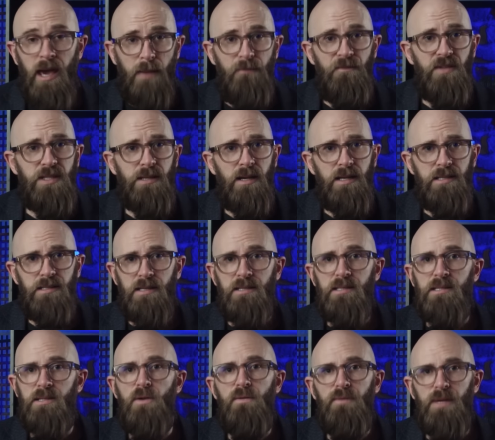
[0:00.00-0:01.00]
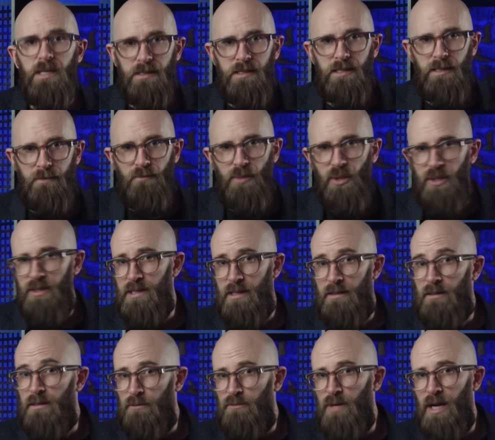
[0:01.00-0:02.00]
emphasizing Soviet symbols
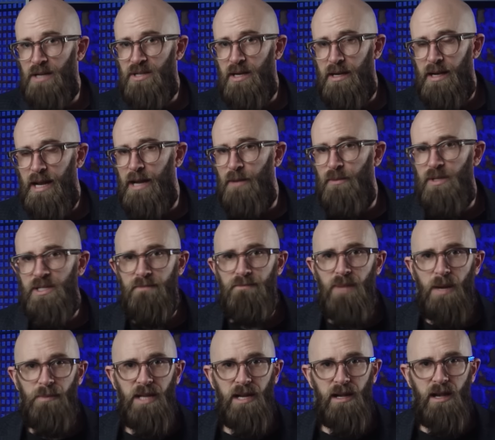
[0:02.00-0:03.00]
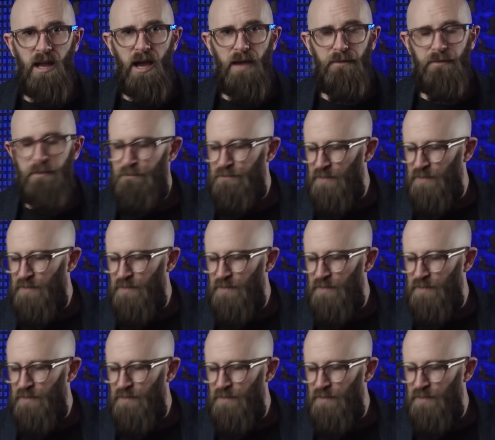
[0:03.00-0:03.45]
and the Russian language in public life.